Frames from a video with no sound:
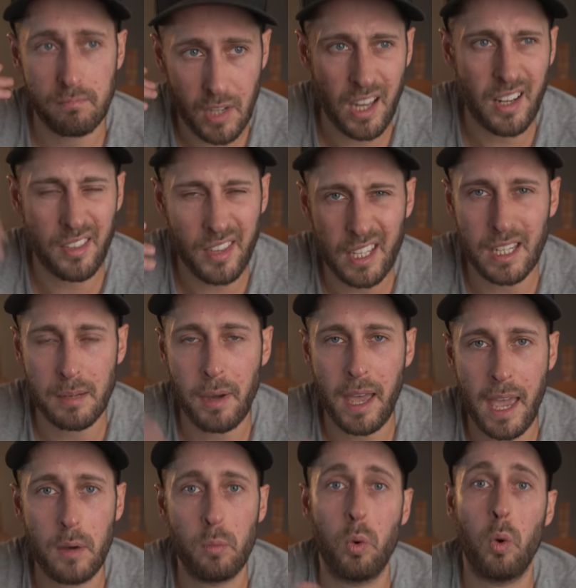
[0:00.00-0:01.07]
kind of thinking in
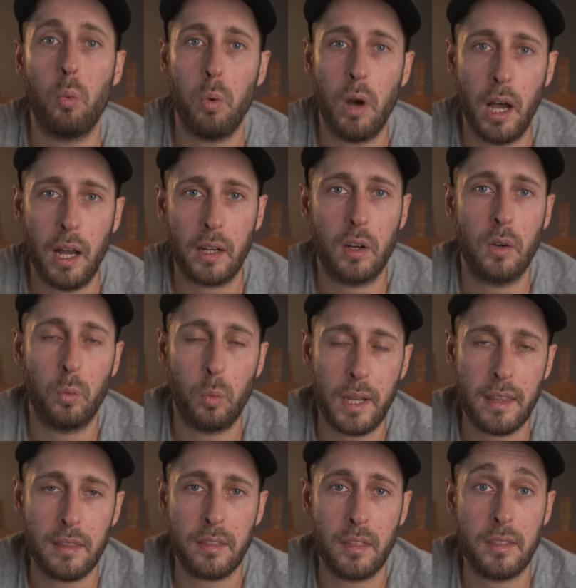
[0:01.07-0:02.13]
my head will work
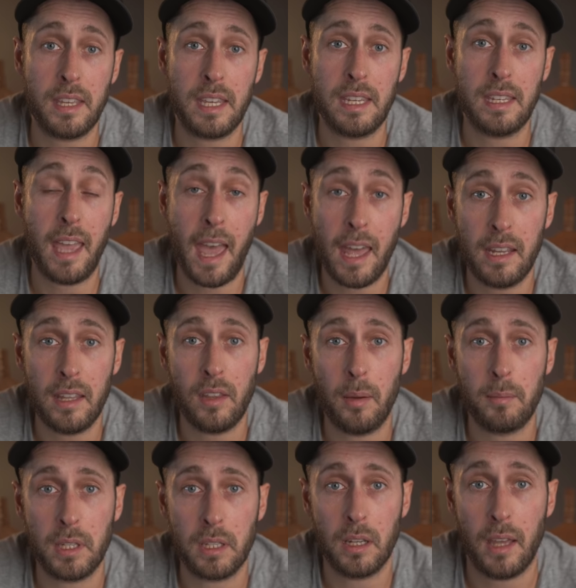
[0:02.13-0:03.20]
with the edit
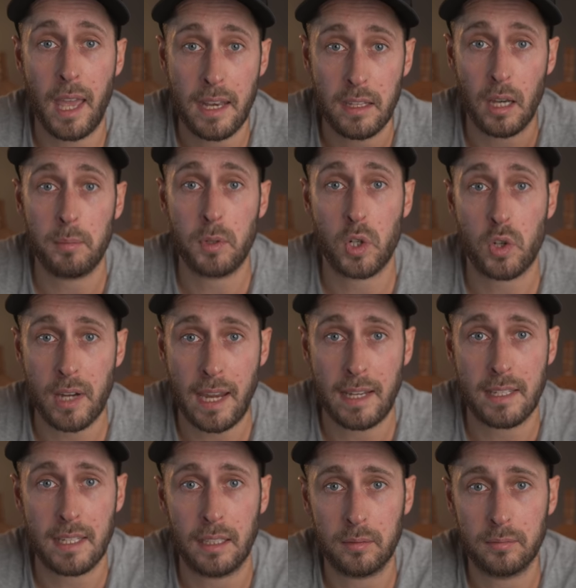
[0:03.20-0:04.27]
that I'm gonna end up
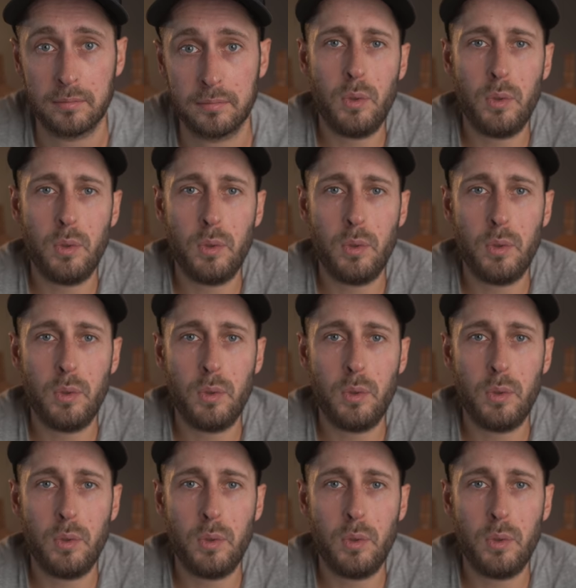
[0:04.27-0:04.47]
creating.